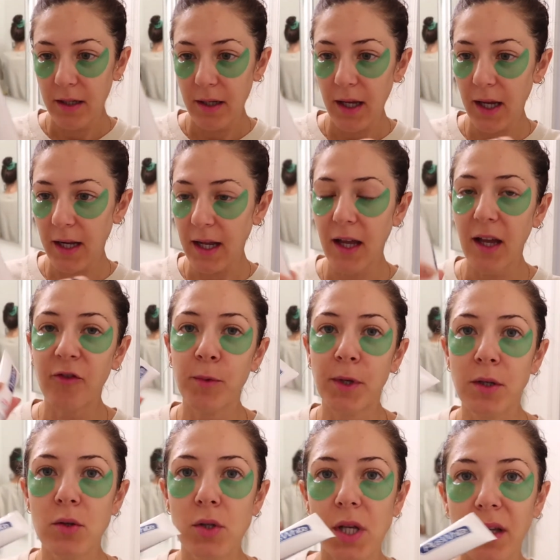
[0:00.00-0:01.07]
and I have been
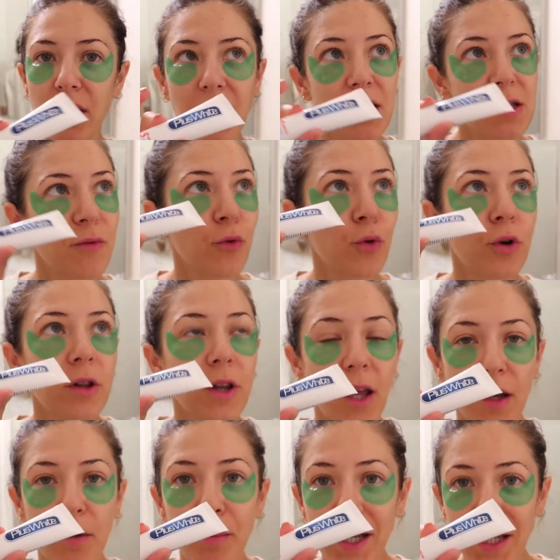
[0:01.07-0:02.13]
using this for
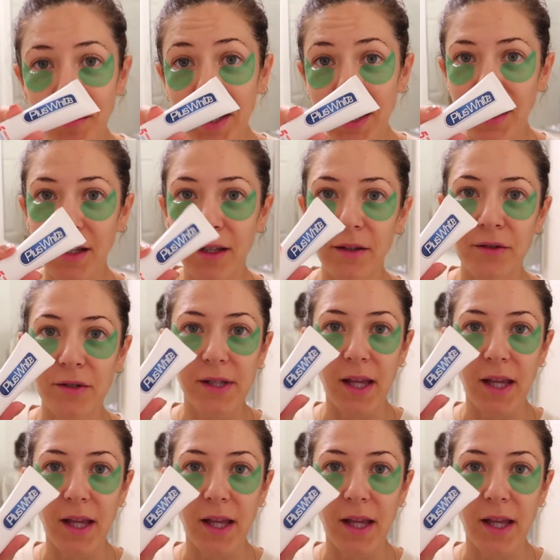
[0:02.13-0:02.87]
many years.